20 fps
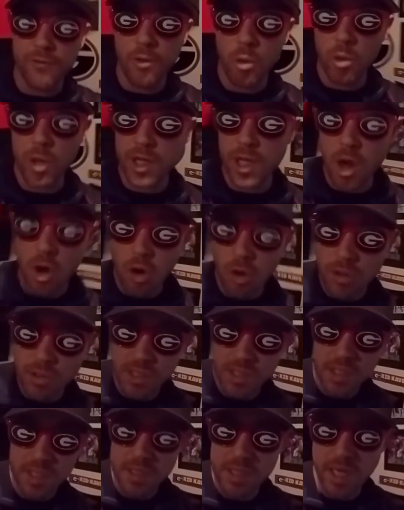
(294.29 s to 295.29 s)
40
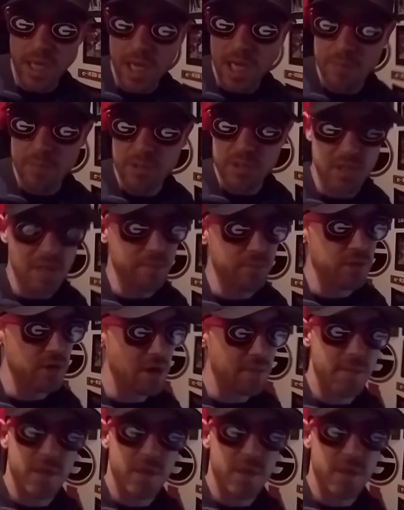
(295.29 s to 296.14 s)
yards in this game or something.